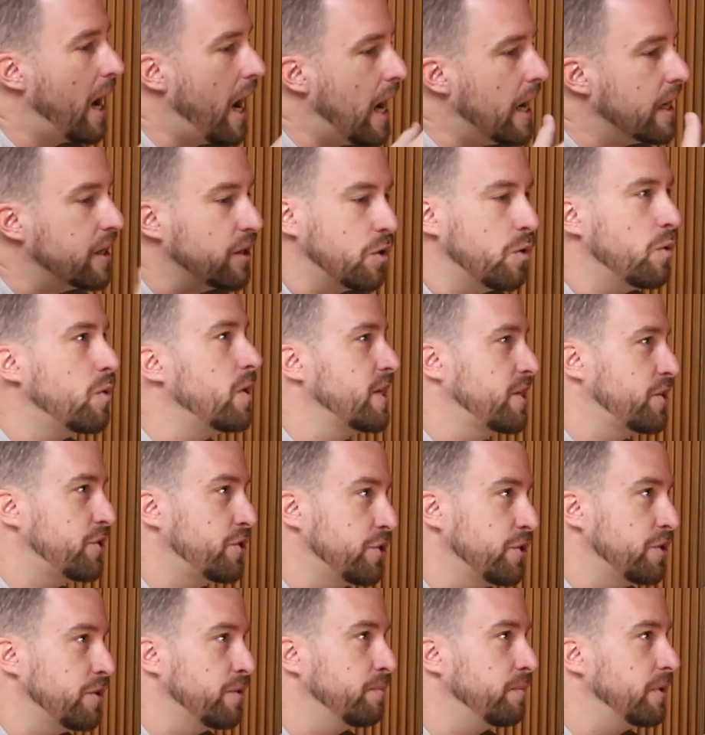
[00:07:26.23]

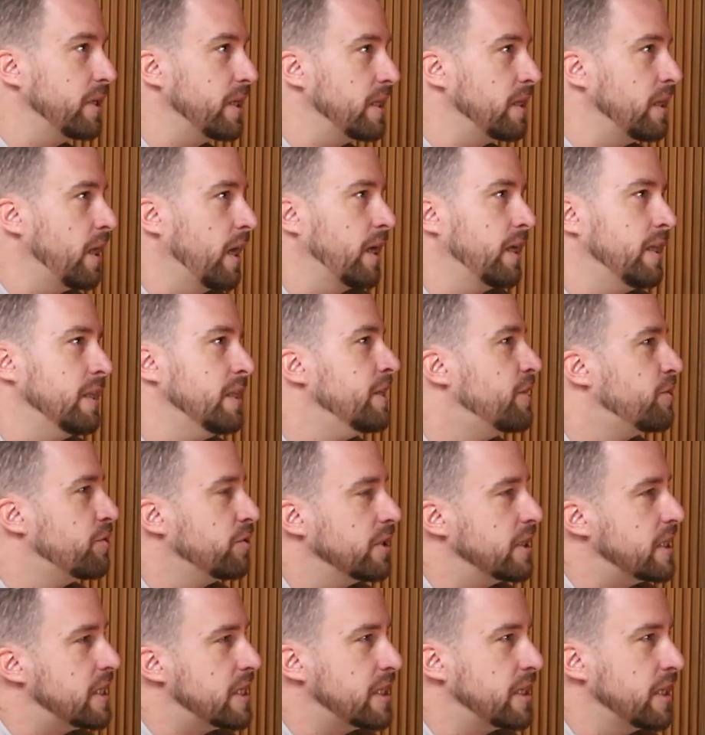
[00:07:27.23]
Unquestionably. Like I
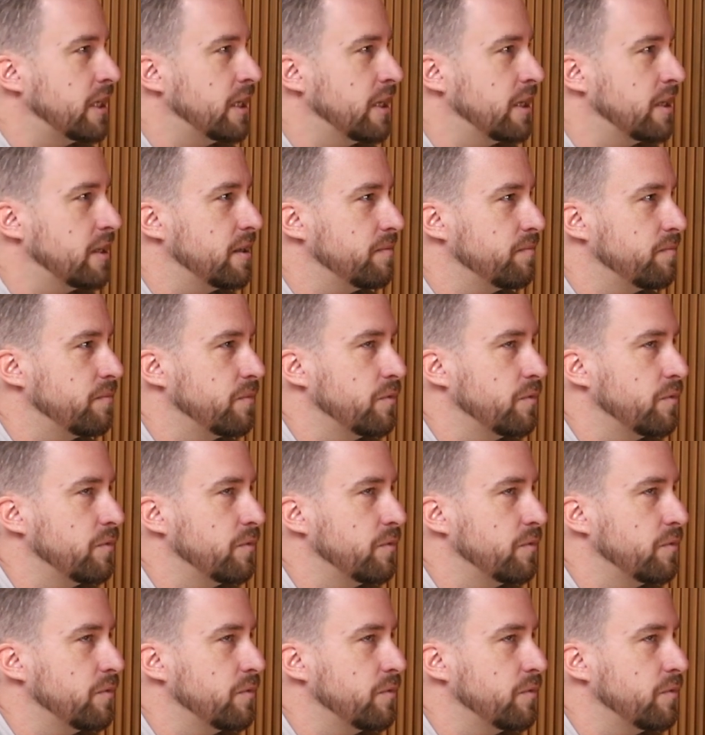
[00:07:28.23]
literally see it,